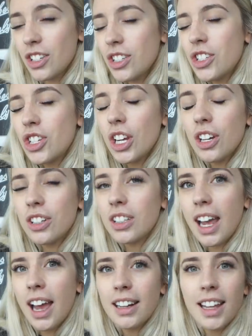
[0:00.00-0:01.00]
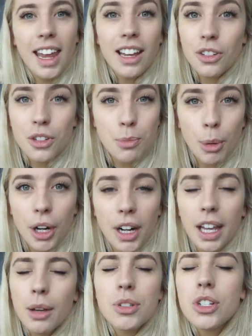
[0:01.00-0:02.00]
just chilled. I had candles
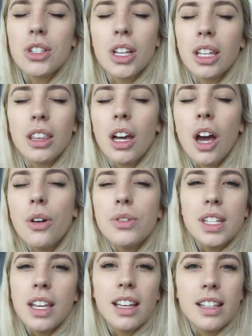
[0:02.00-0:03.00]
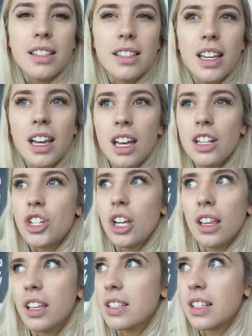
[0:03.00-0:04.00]
burning. It was just like the coziest,
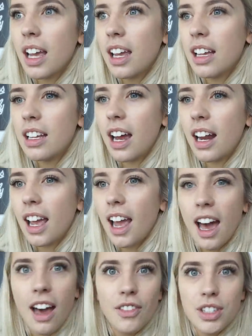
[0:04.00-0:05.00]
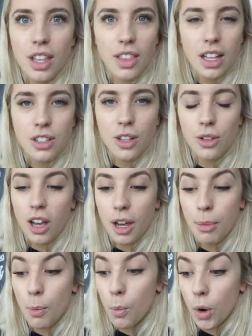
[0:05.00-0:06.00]
chillest night, and I haven't done that in so long.
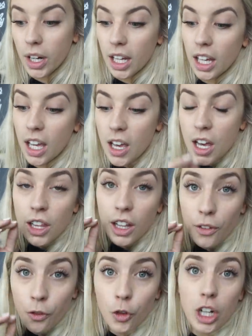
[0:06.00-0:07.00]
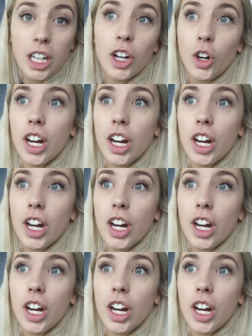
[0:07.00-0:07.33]
I've been working like freaking